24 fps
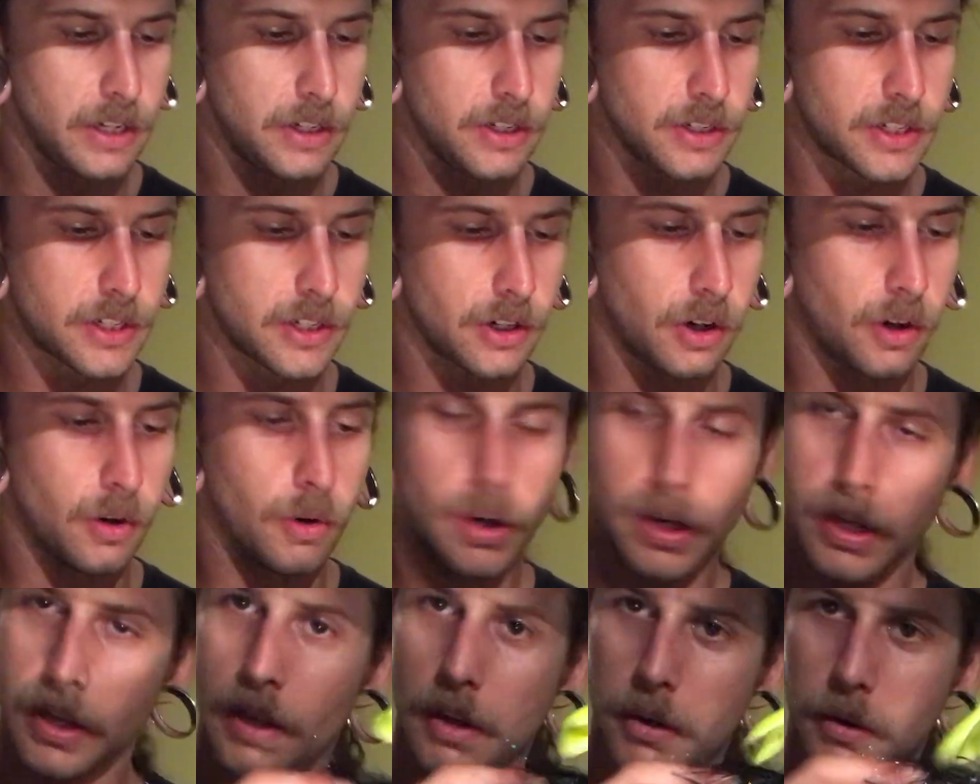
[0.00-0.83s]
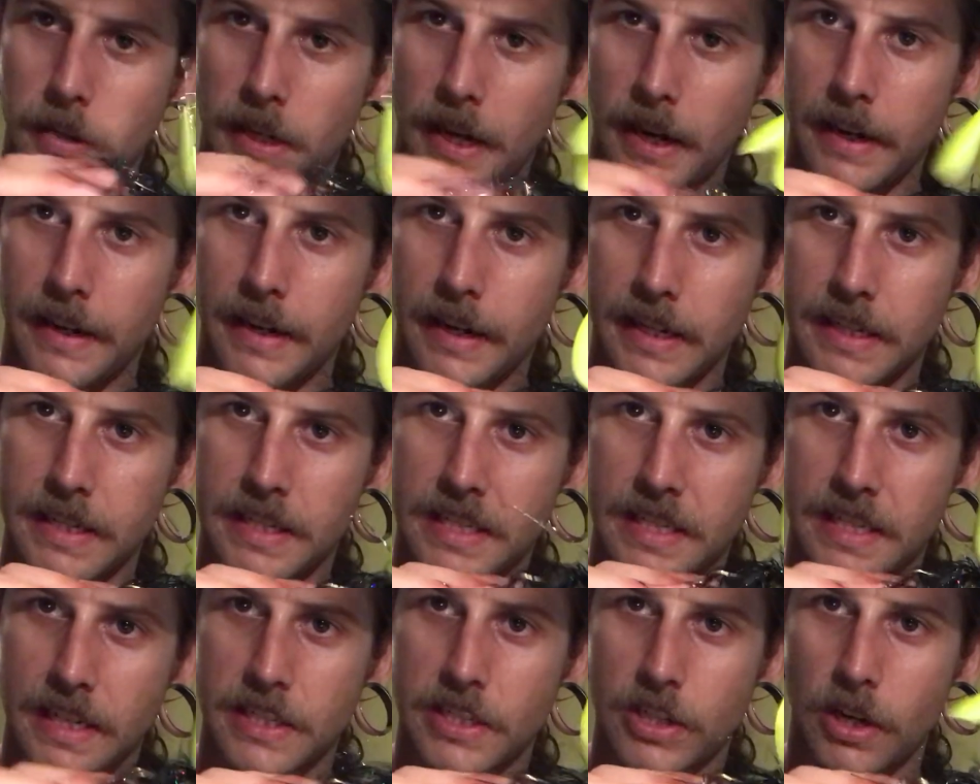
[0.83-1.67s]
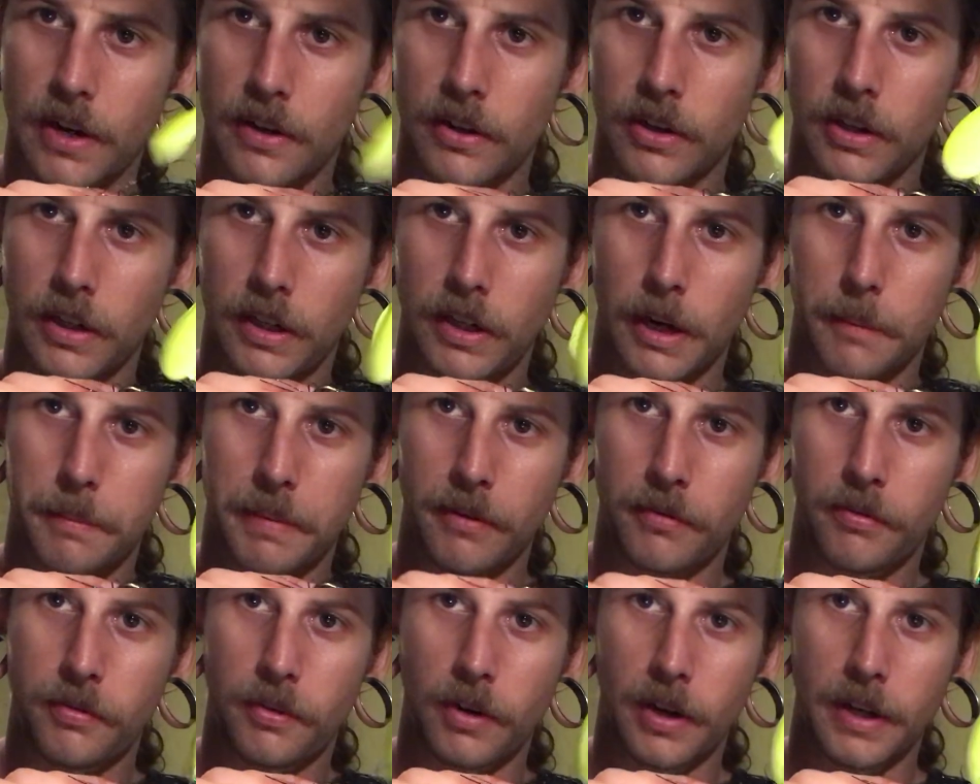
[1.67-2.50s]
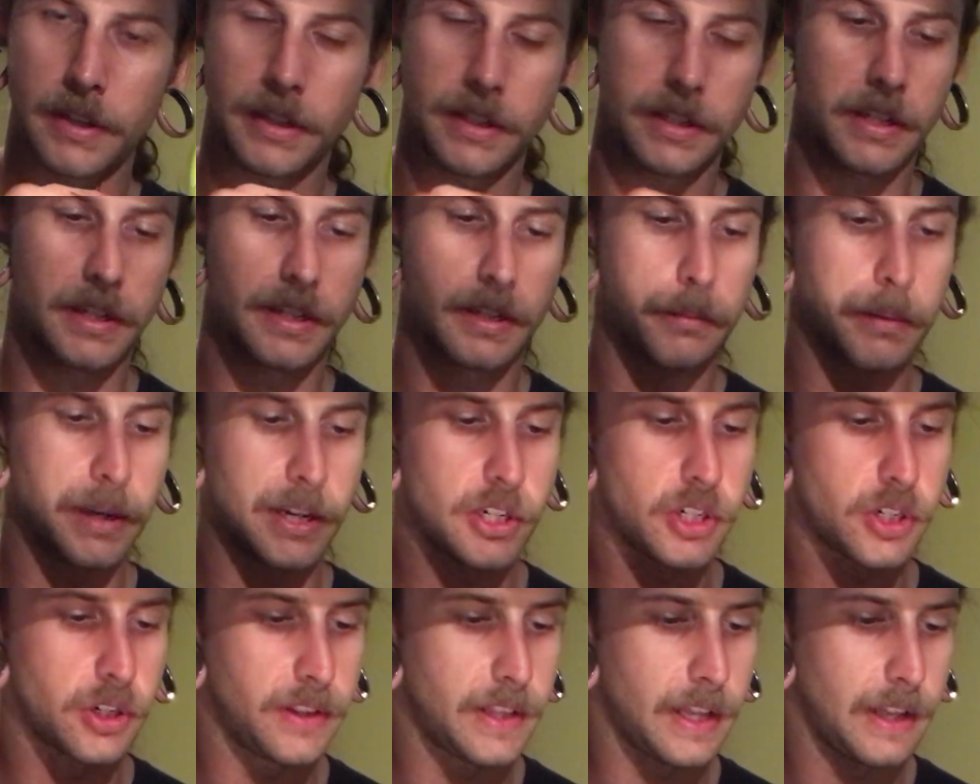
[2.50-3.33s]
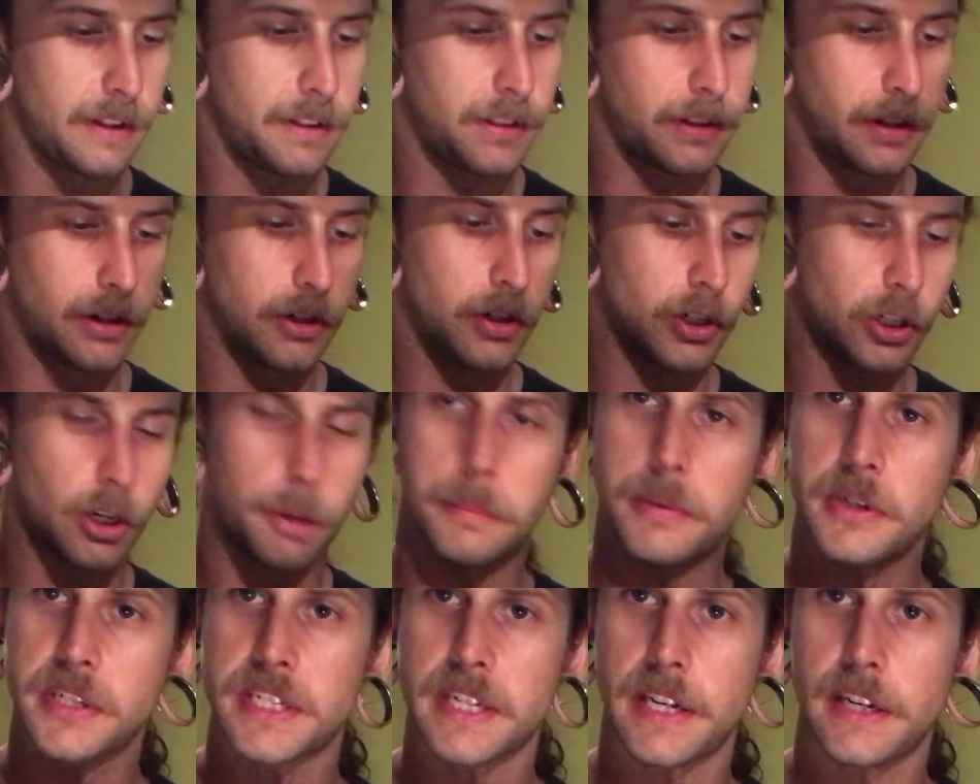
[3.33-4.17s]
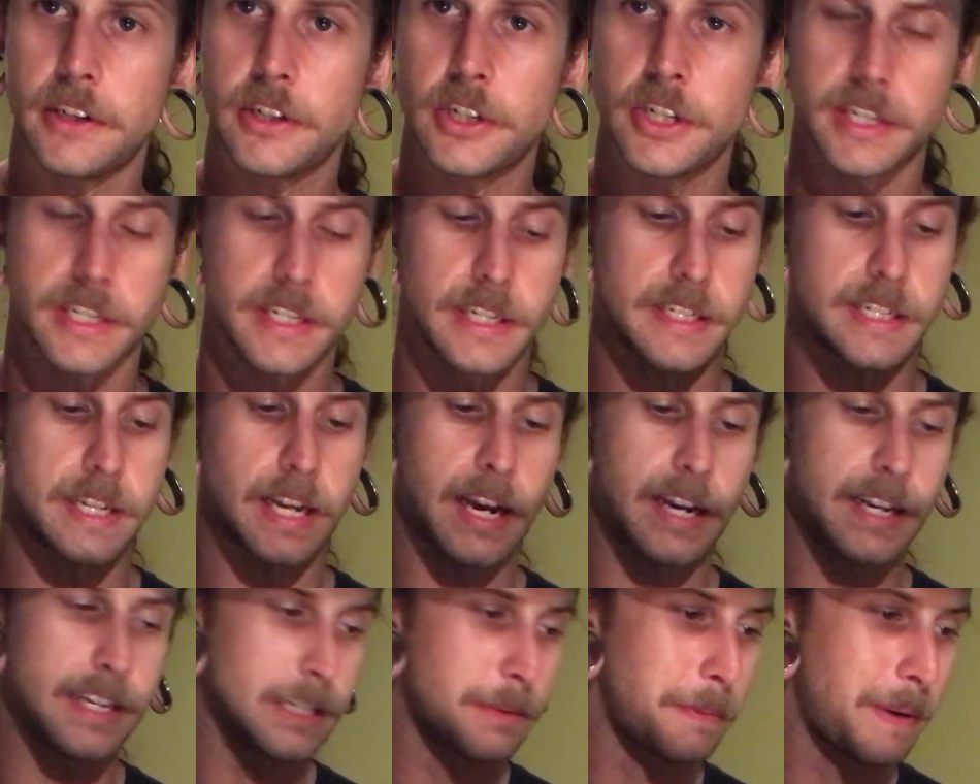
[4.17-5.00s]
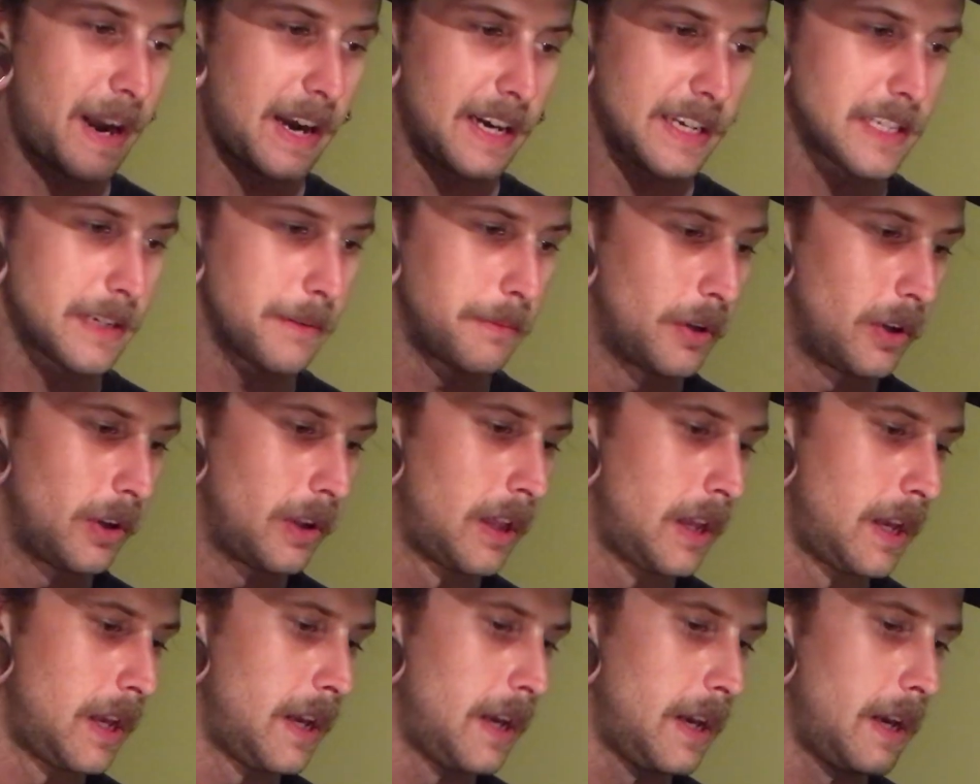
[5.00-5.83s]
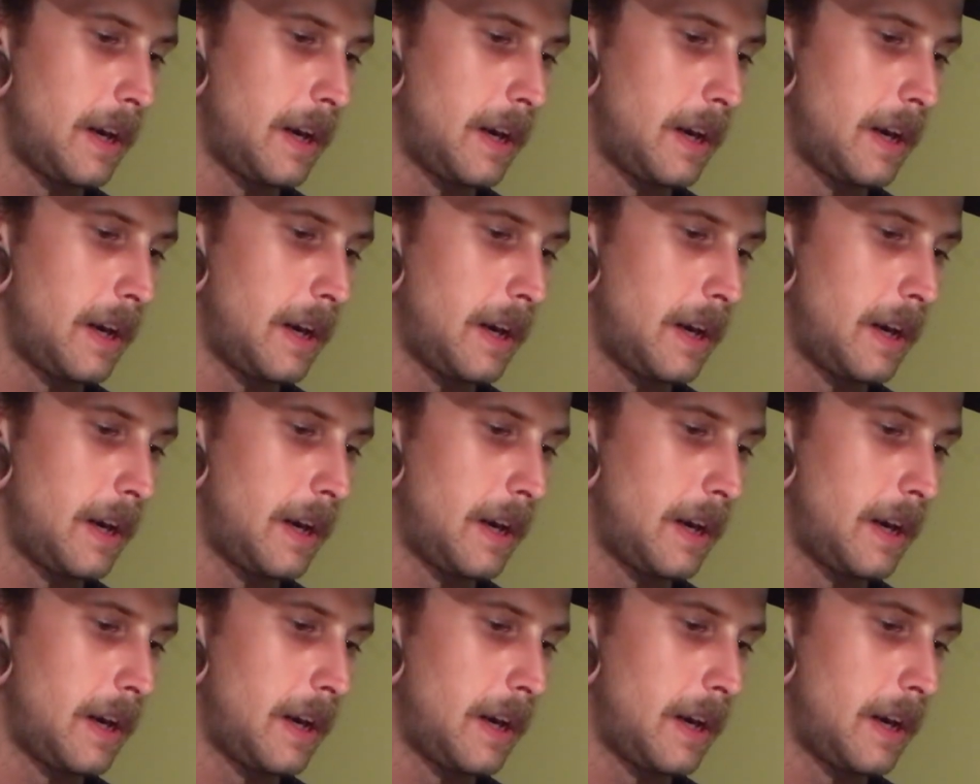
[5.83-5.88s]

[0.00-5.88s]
So got a nice 6/0 hook up in front to make sure that the hookup percentage is as high as possible.